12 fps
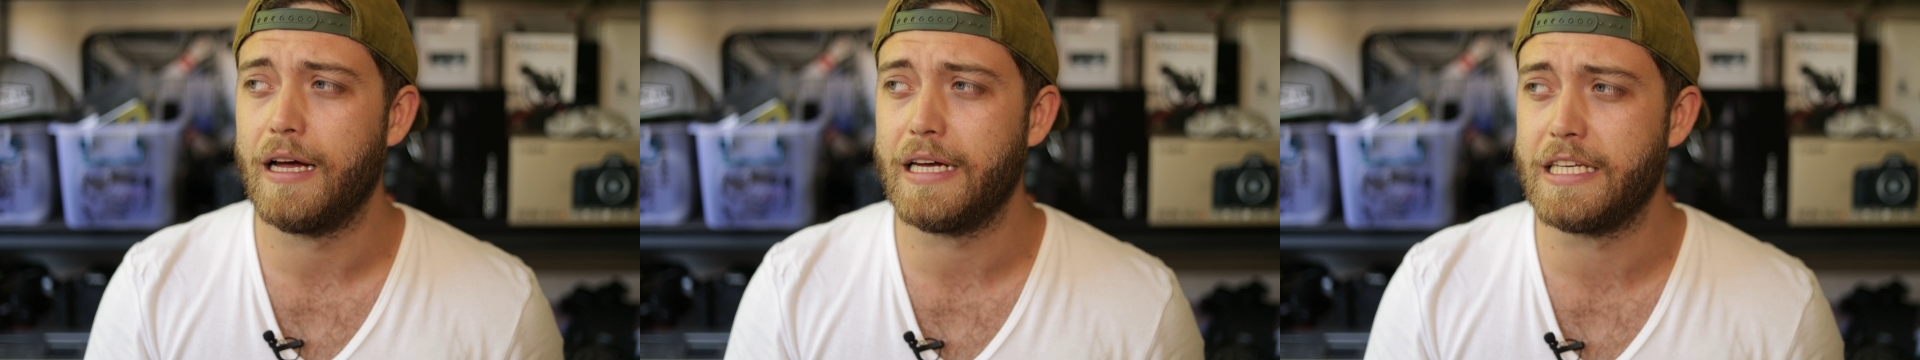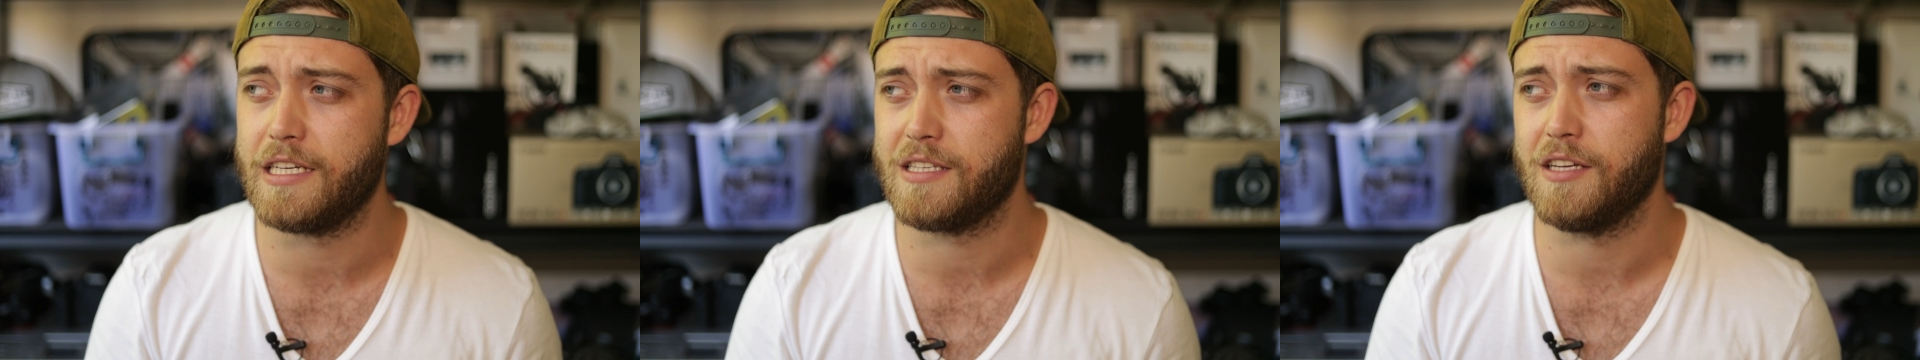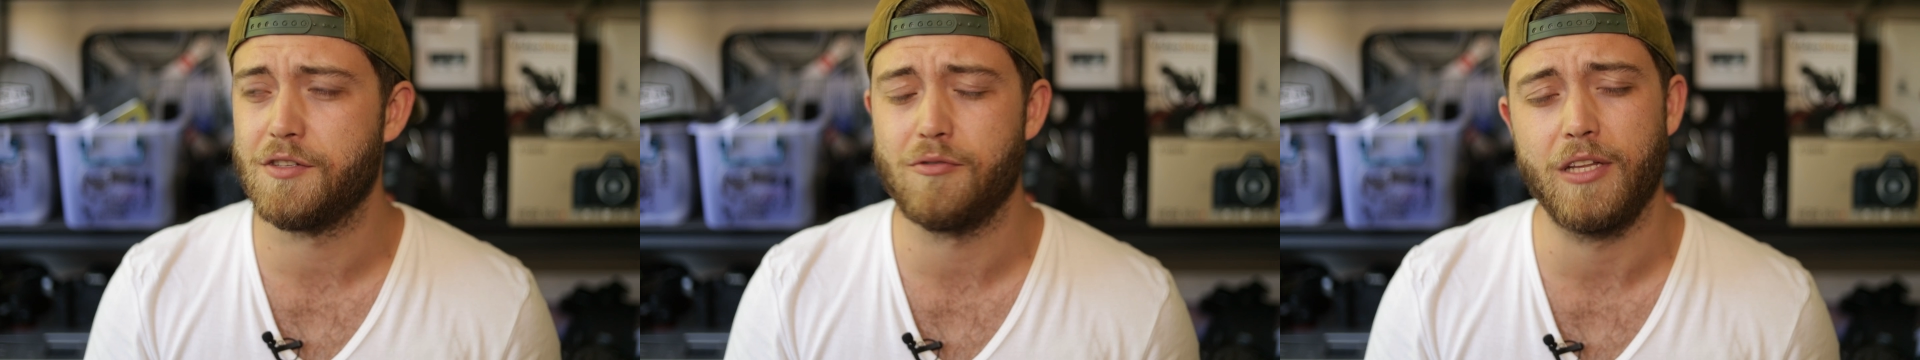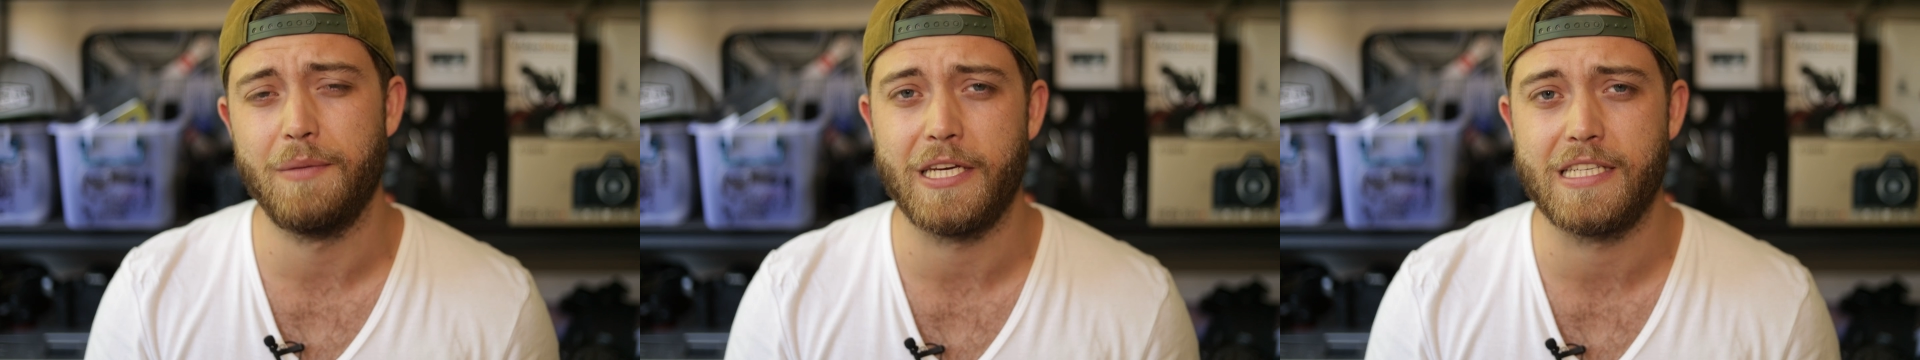It just doesn't
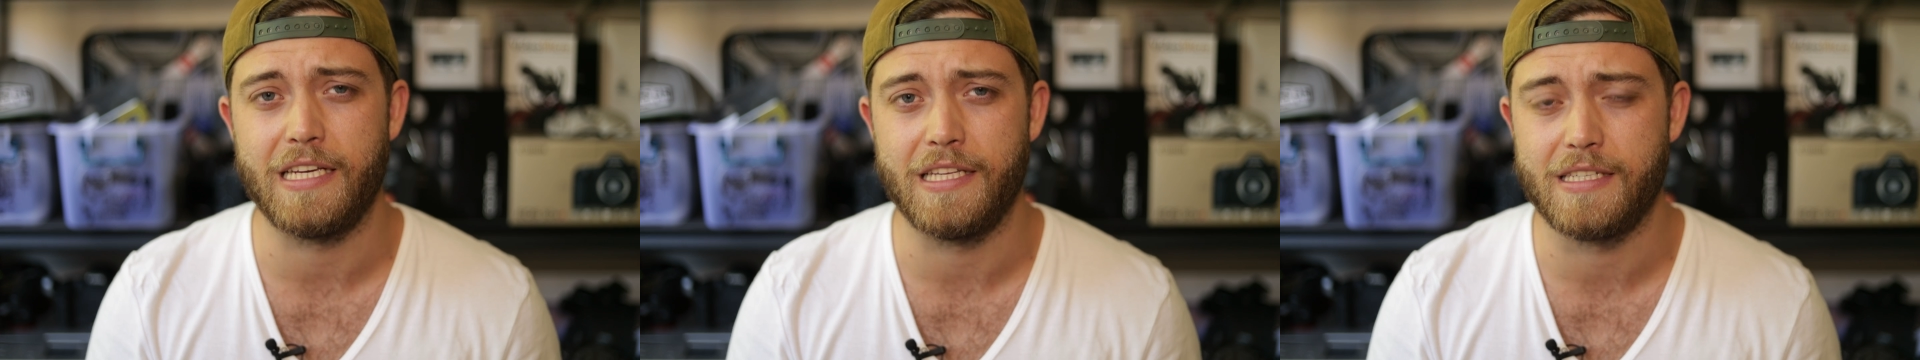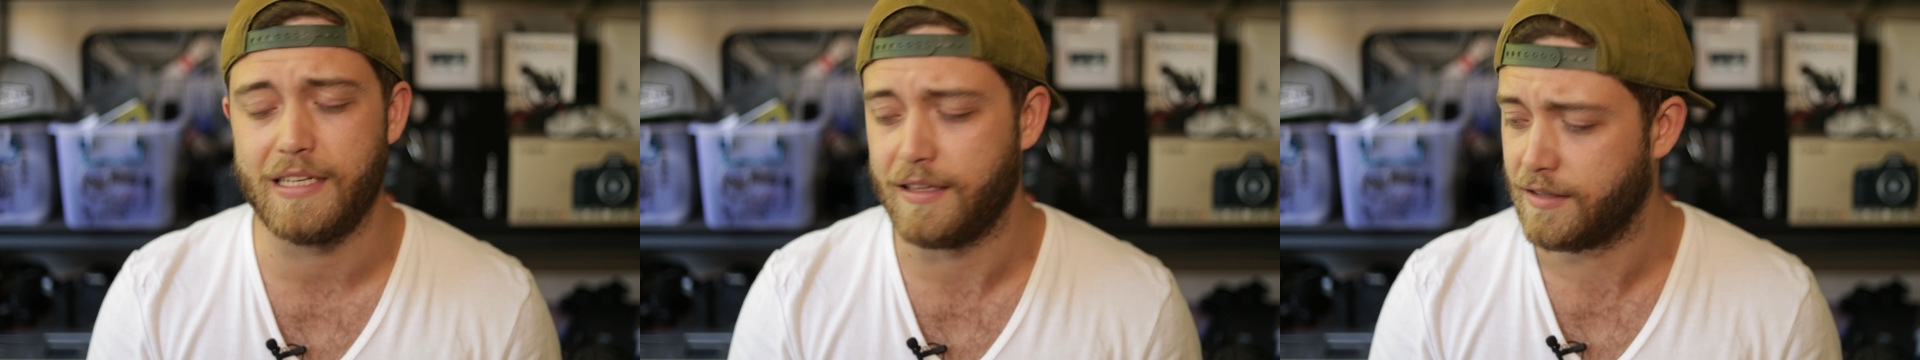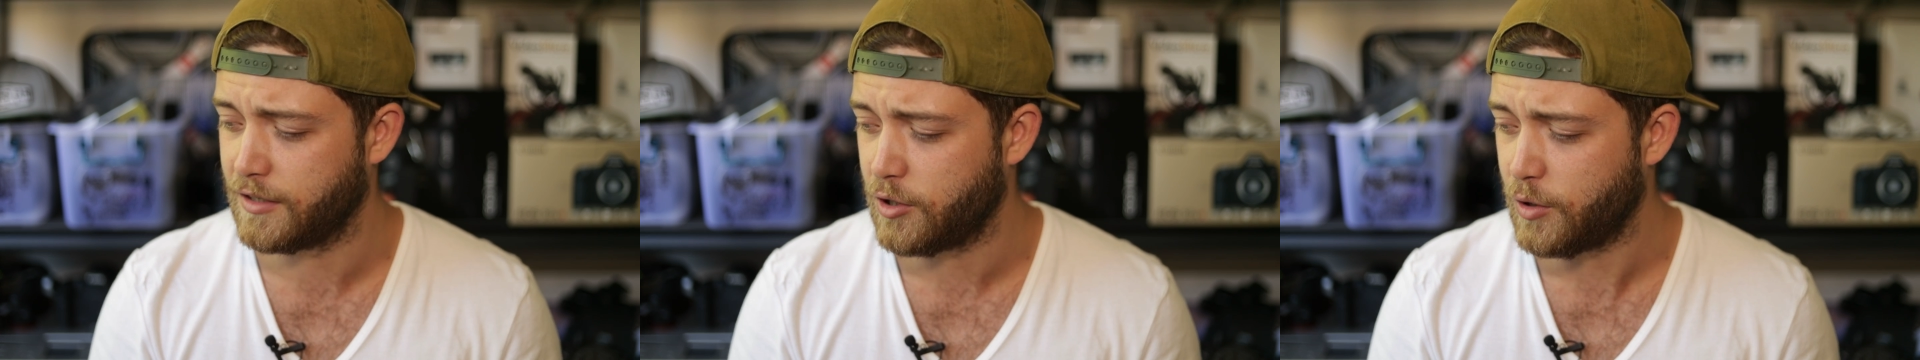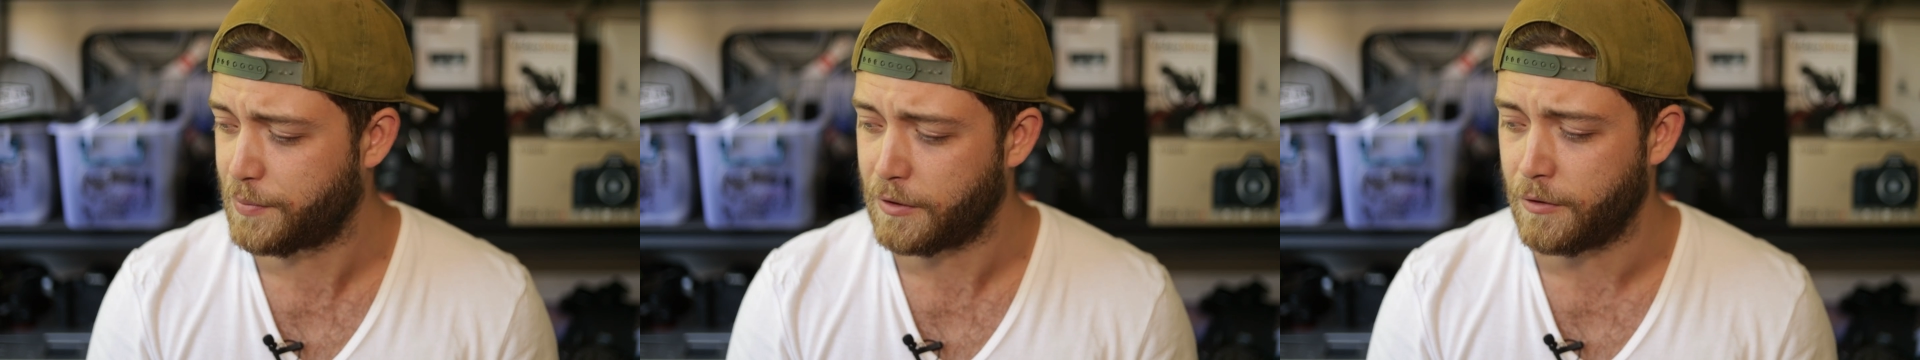really make sense that the
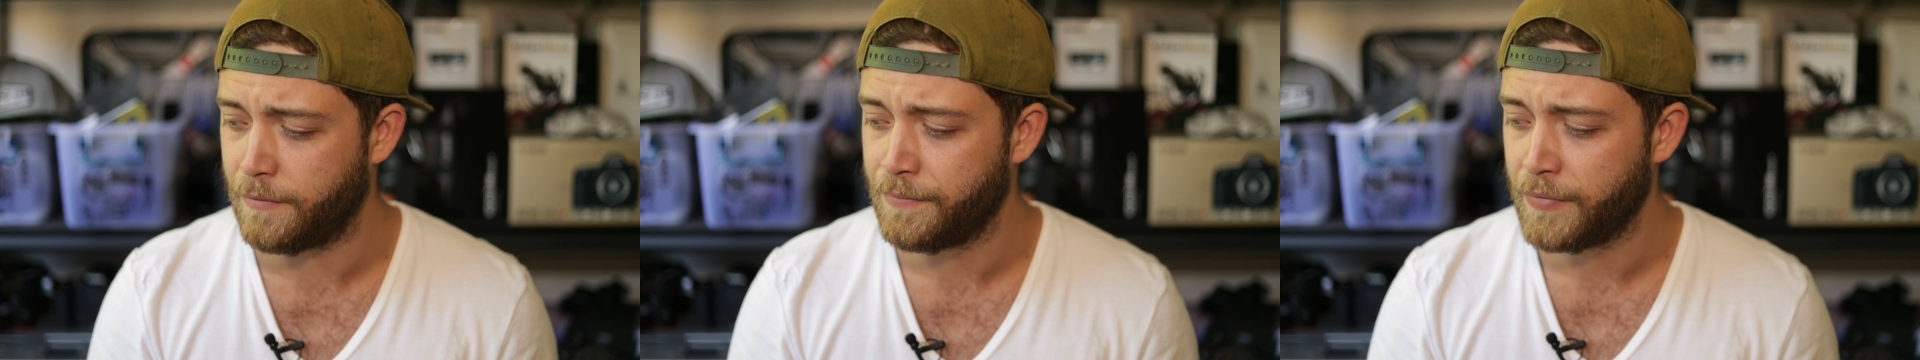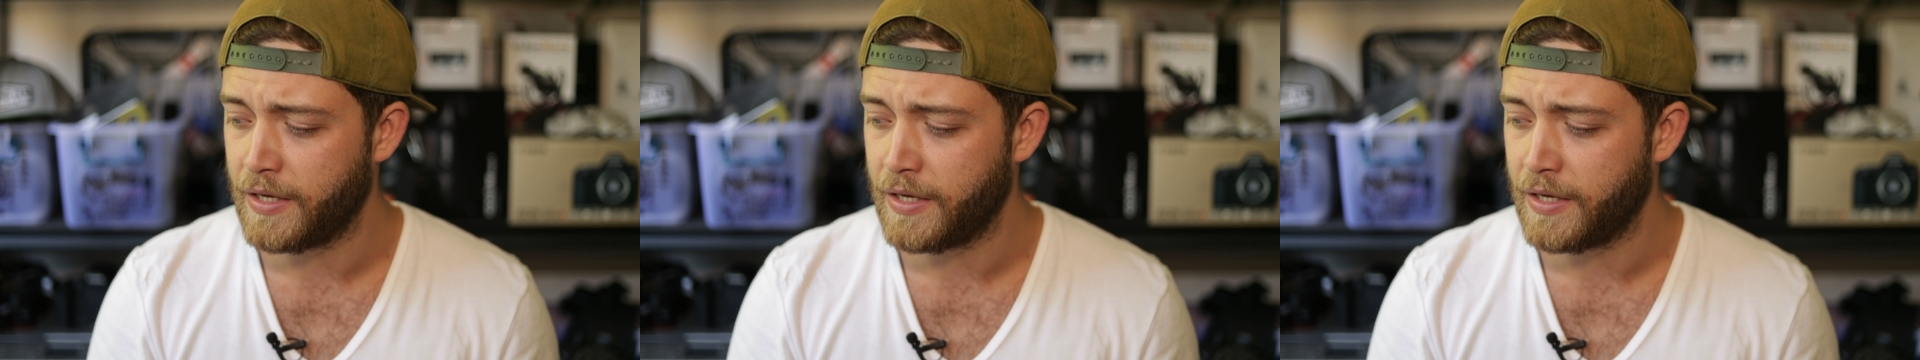GoPro,